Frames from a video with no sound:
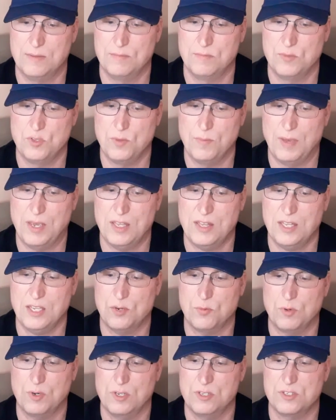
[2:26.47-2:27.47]
You may
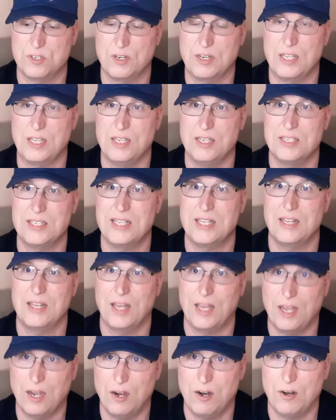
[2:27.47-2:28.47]
think riddles are easy;
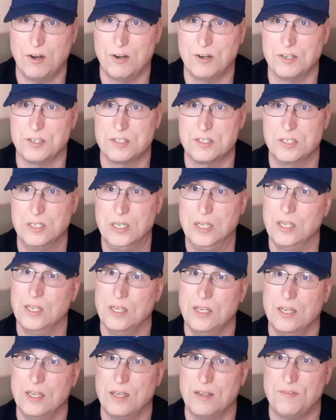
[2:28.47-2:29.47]
they aren't.
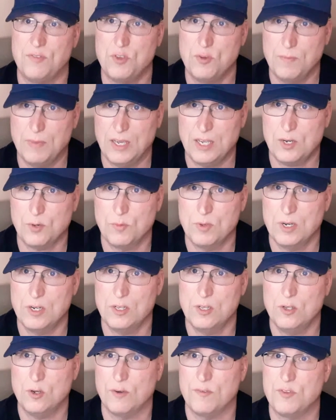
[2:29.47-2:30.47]
If you make a riddle,
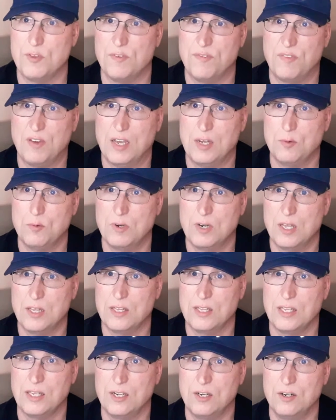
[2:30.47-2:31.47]
or if you find one on
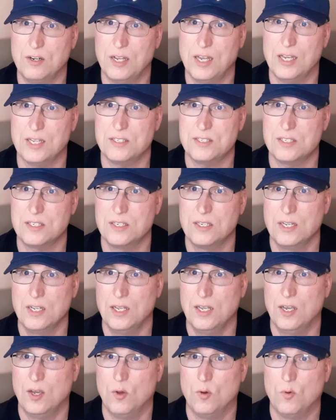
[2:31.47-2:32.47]
the internet,
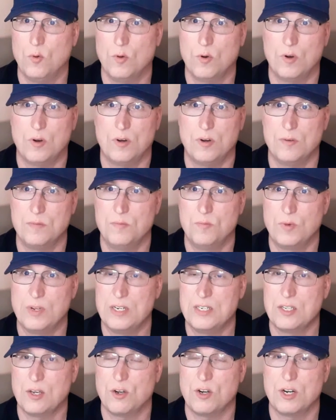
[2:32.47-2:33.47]
or written
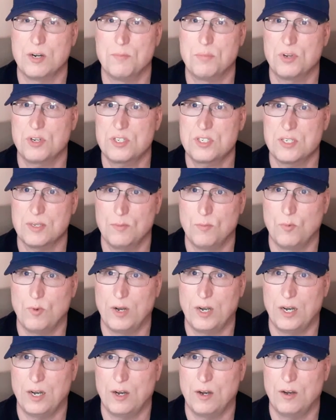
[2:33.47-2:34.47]
down in a book
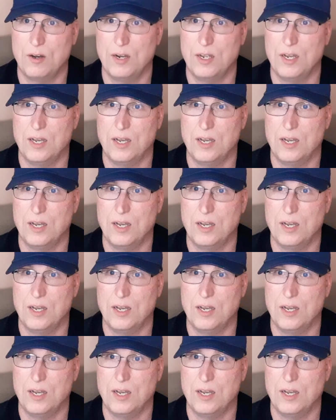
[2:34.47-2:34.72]
somewhere,